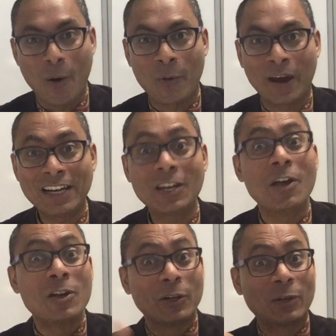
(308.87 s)
All right,
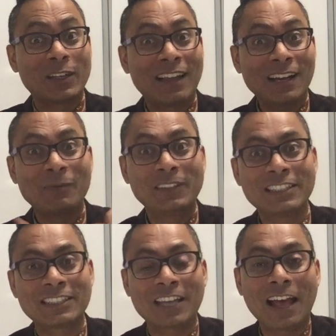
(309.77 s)
good luck with
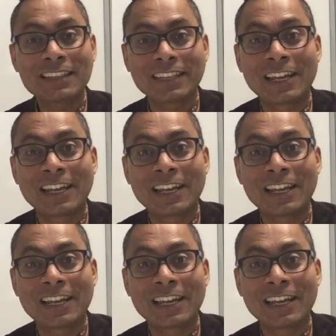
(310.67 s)
this task,